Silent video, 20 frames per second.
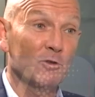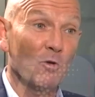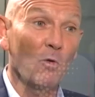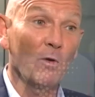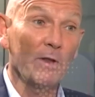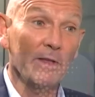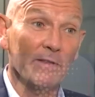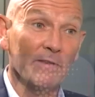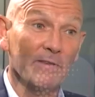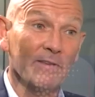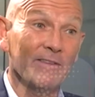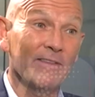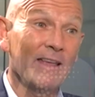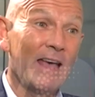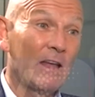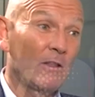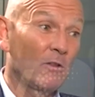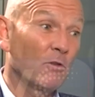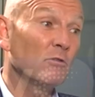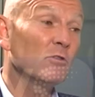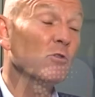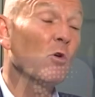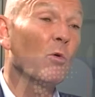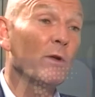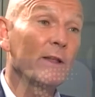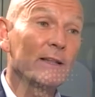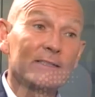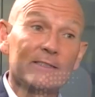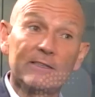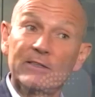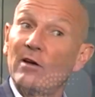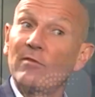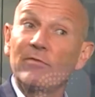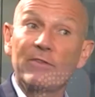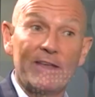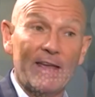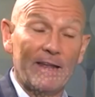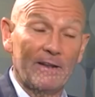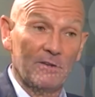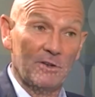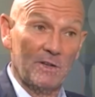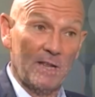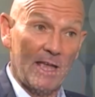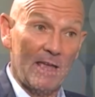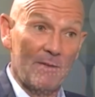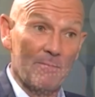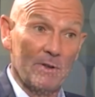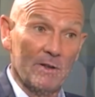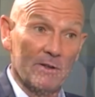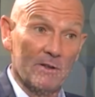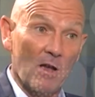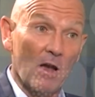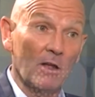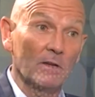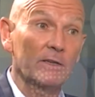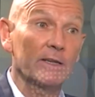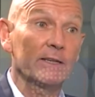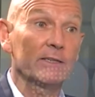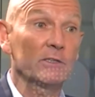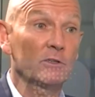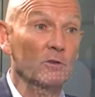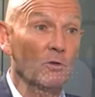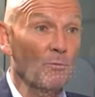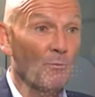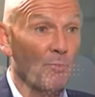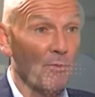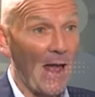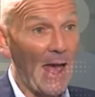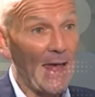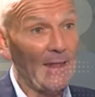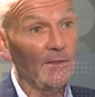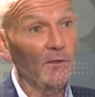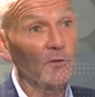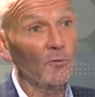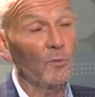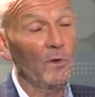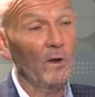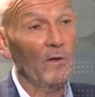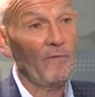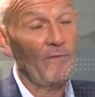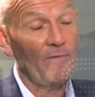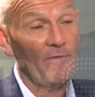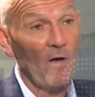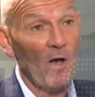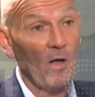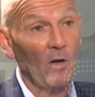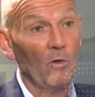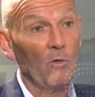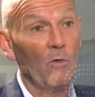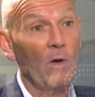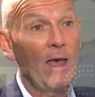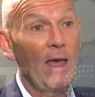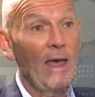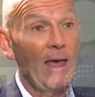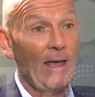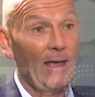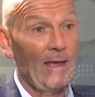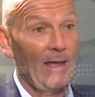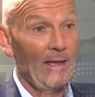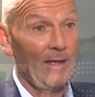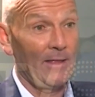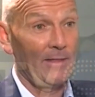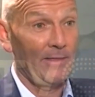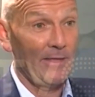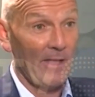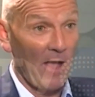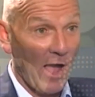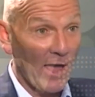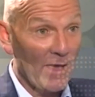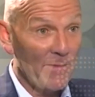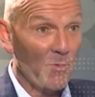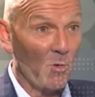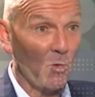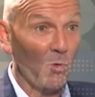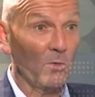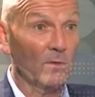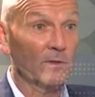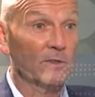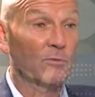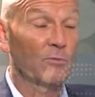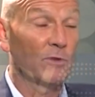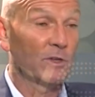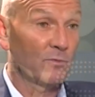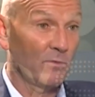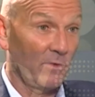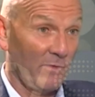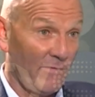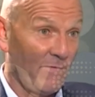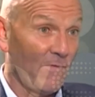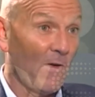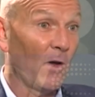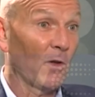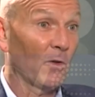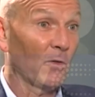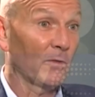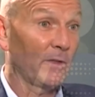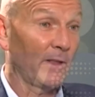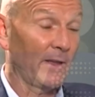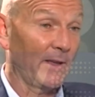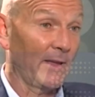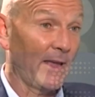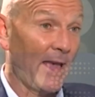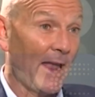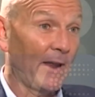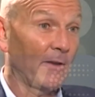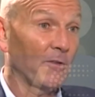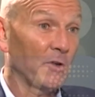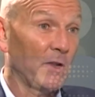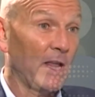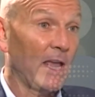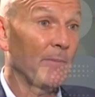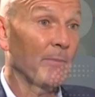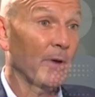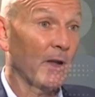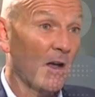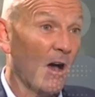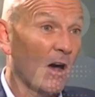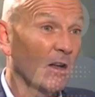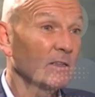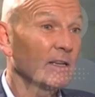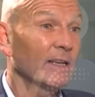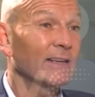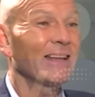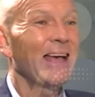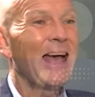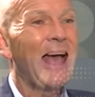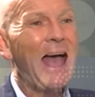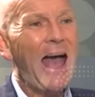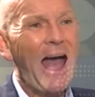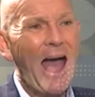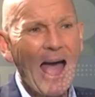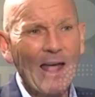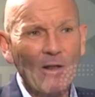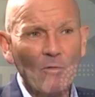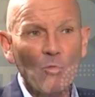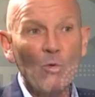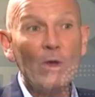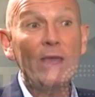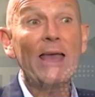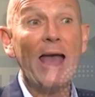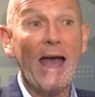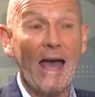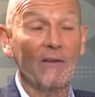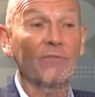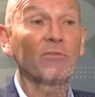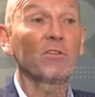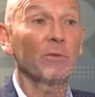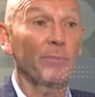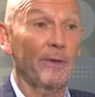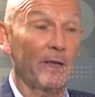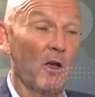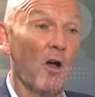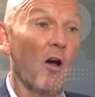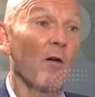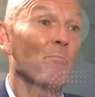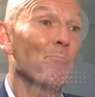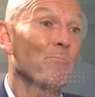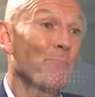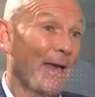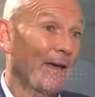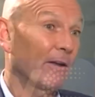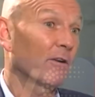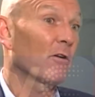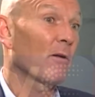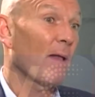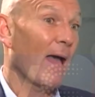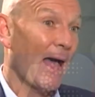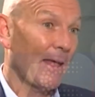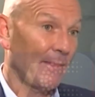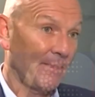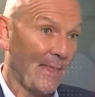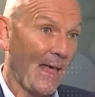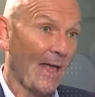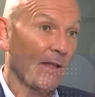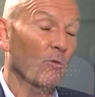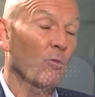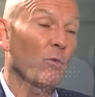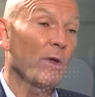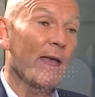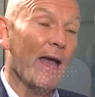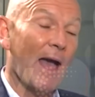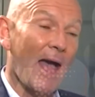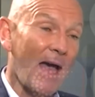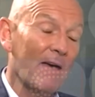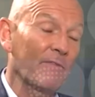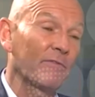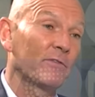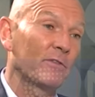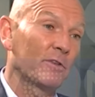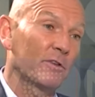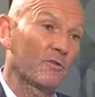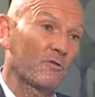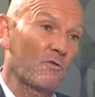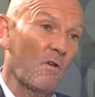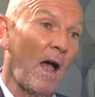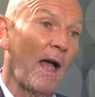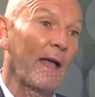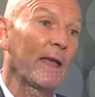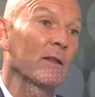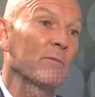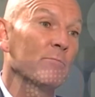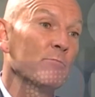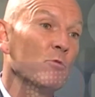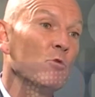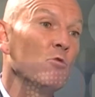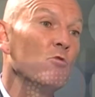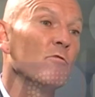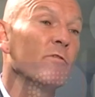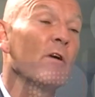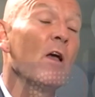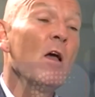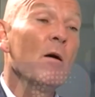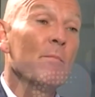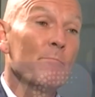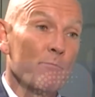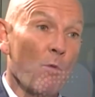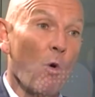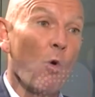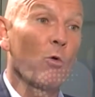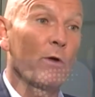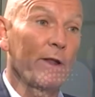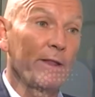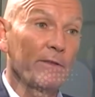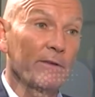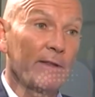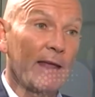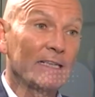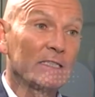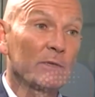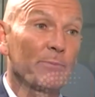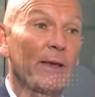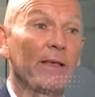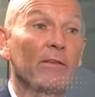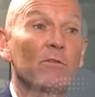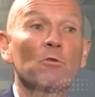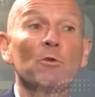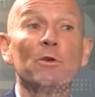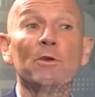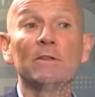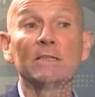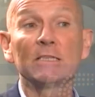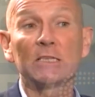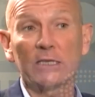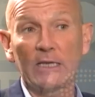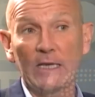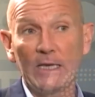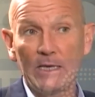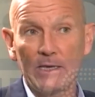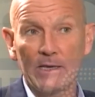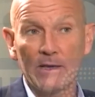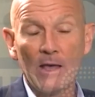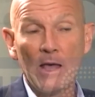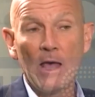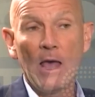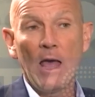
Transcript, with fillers: audiences, those audiences love the entertainment content. So brands will follow the eyeballs, which will follow the entertainment content. And we have to become better at that. We have to try and move more into that space. So you'll see